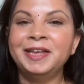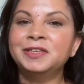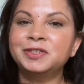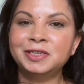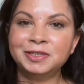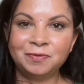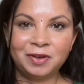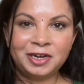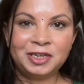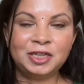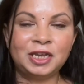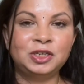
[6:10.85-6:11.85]
So it's
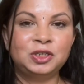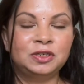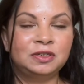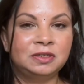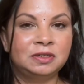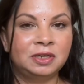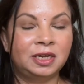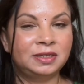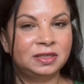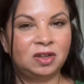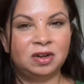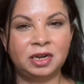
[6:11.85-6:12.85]
very natural.
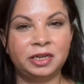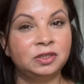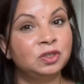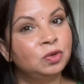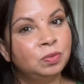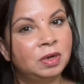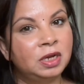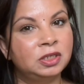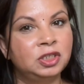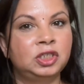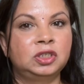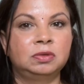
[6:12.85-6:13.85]
It's not like too
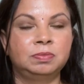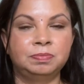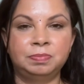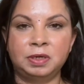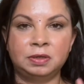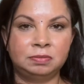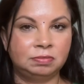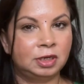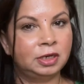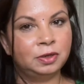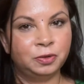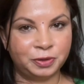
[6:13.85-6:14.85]
much, but
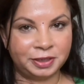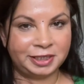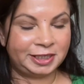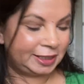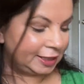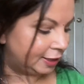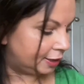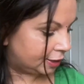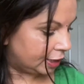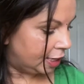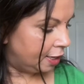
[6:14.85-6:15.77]
it looks decent.